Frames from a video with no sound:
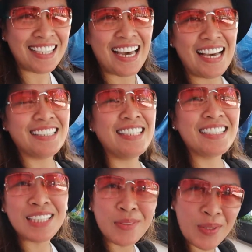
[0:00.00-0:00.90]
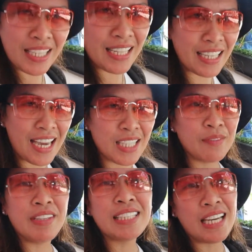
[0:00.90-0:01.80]
Yeah, since it's weekend guys,
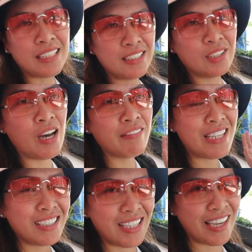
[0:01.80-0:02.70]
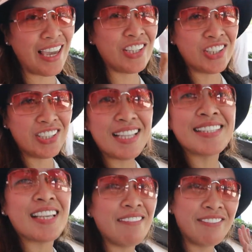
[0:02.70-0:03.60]
we've decided to have a staycation at
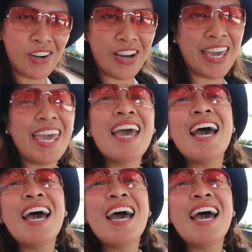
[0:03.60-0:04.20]
Savoy